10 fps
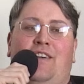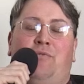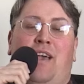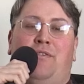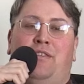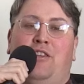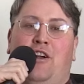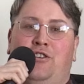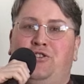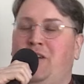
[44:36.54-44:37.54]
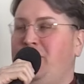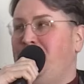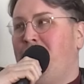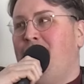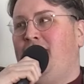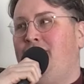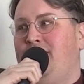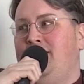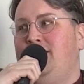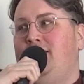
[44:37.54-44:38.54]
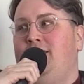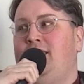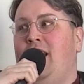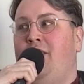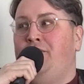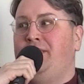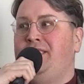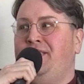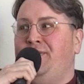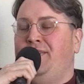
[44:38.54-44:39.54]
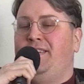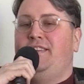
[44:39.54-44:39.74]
We have a large drag show coming up in town soon,